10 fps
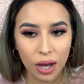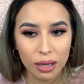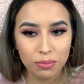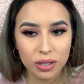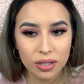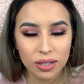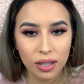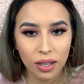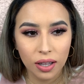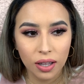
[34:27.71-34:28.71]
wipes
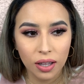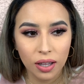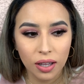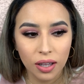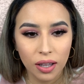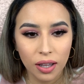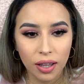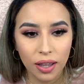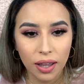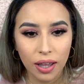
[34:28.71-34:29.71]

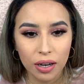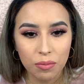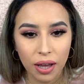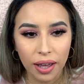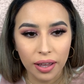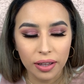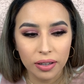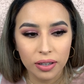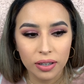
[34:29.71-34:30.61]
in my,